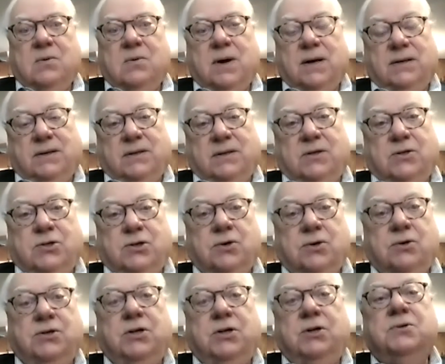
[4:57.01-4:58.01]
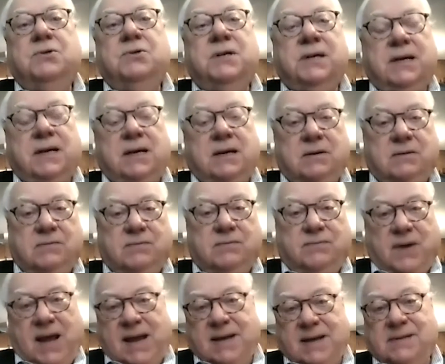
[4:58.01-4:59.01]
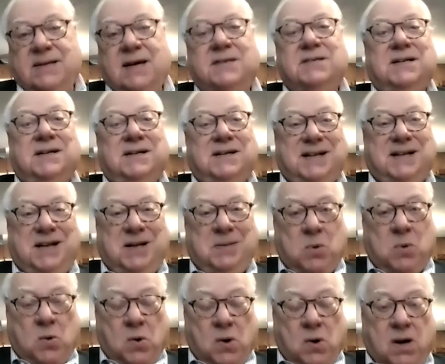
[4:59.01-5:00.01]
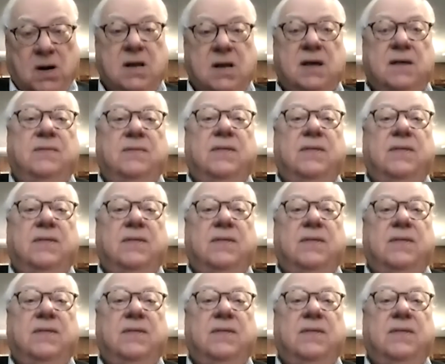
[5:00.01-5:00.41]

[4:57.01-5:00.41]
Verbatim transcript: what the church used to give and doesn't anymore,